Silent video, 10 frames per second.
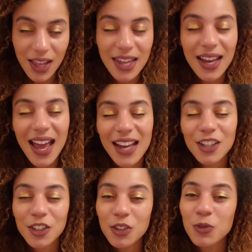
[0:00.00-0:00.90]
and I had a
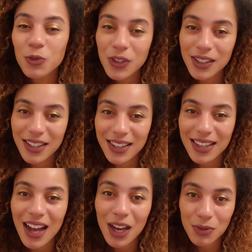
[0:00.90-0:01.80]
good feeling
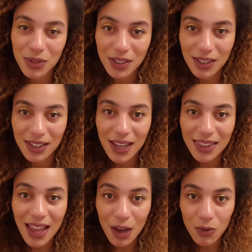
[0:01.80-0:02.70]
that I was gonna get
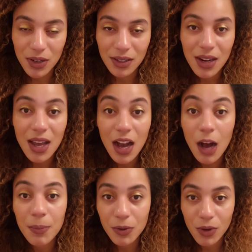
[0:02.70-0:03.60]
that one
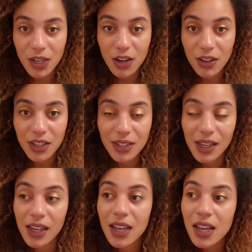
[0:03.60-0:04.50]
up and running on the
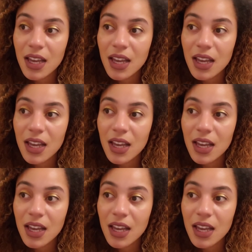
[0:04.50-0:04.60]
site.